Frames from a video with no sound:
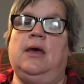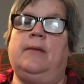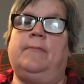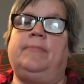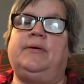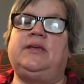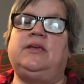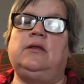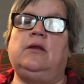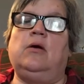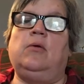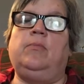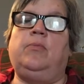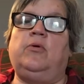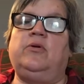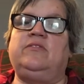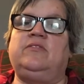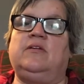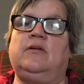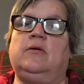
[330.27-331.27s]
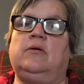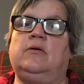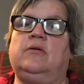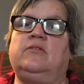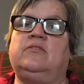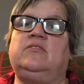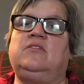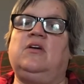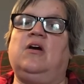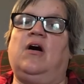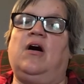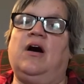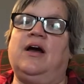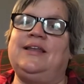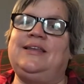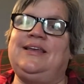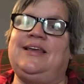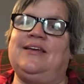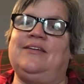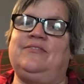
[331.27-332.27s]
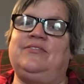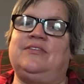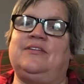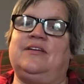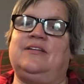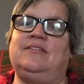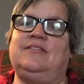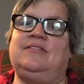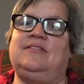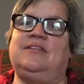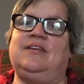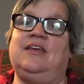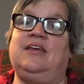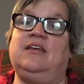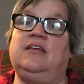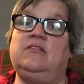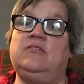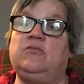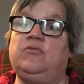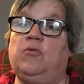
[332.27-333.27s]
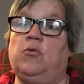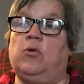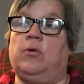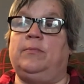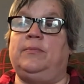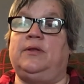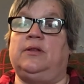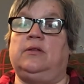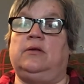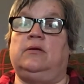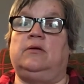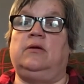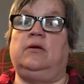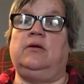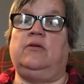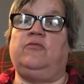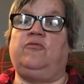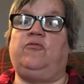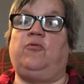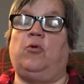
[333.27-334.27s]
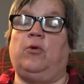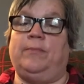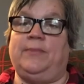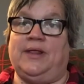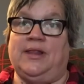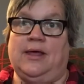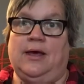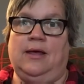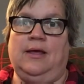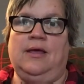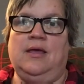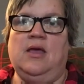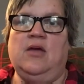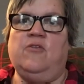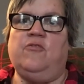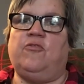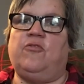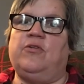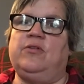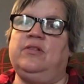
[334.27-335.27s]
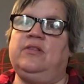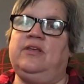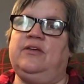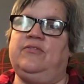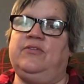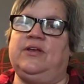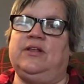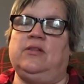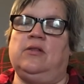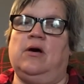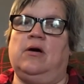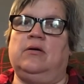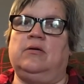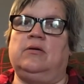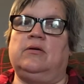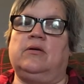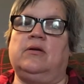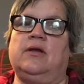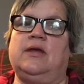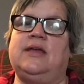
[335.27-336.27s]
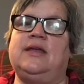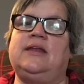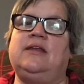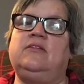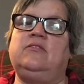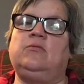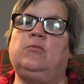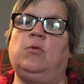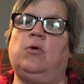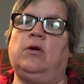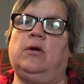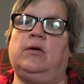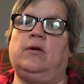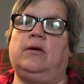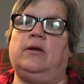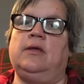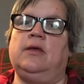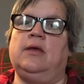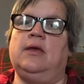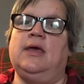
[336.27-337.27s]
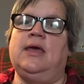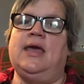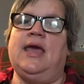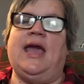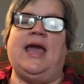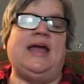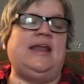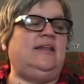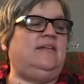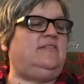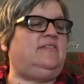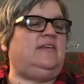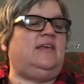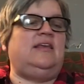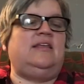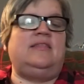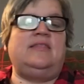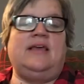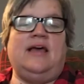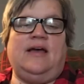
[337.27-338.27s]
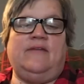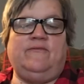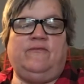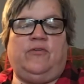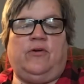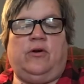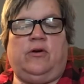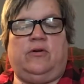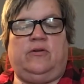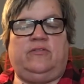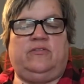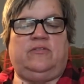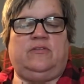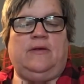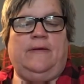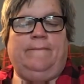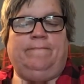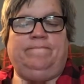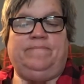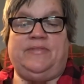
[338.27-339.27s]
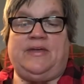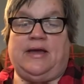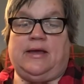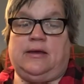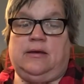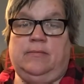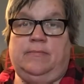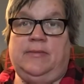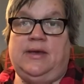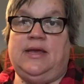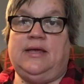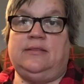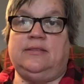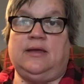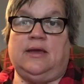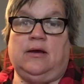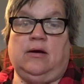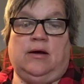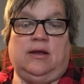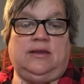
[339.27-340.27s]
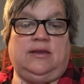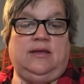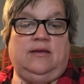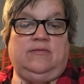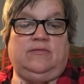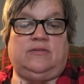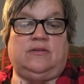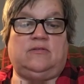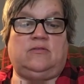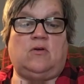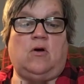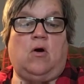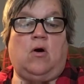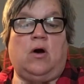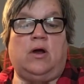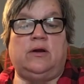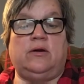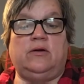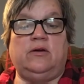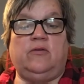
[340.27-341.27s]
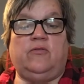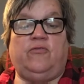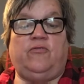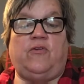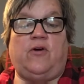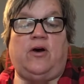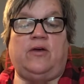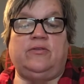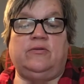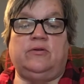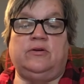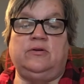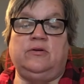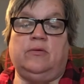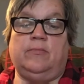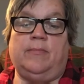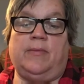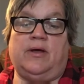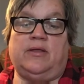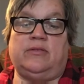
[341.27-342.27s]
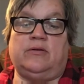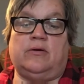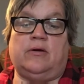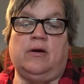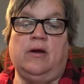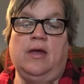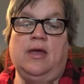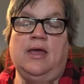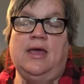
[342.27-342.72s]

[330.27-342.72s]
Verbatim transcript: But you know, boys and girls, God gives us His formula formula for living longer in His Word, and it's in that verse that command that God gives us: honor your father and your mother,